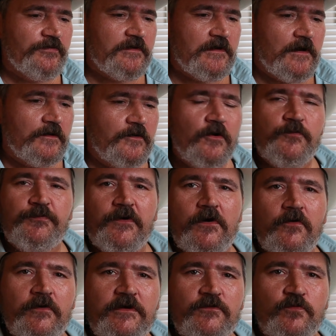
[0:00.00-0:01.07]
The uh,
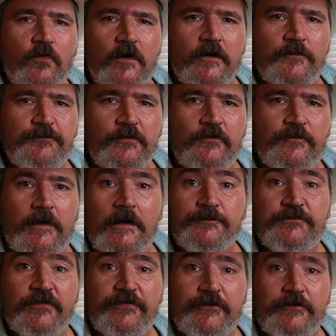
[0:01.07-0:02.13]
GoPro is waterproof
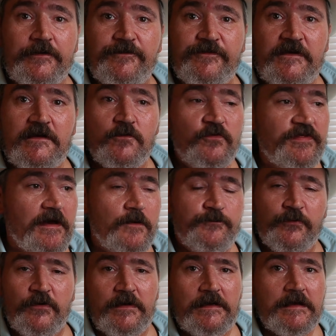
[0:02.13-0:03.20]
up to 30 feet without
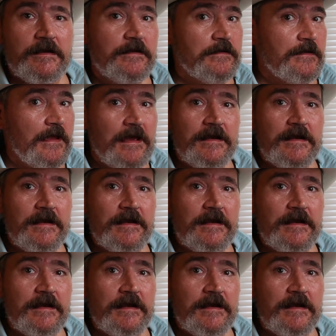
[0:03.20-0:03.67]
putting it in